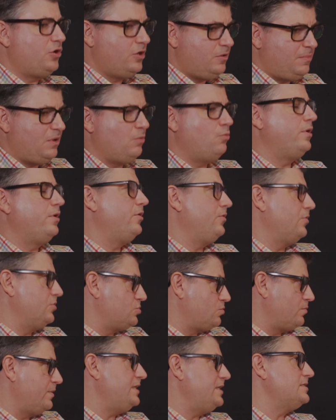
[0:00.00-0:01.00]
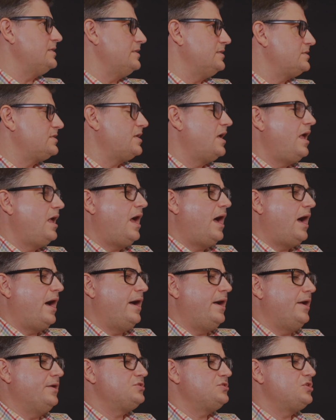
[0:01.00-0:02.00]
could be one of those reasons.
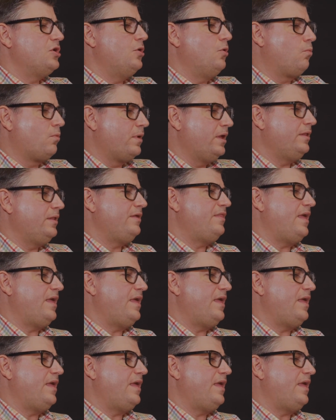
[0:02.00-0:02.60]
So really,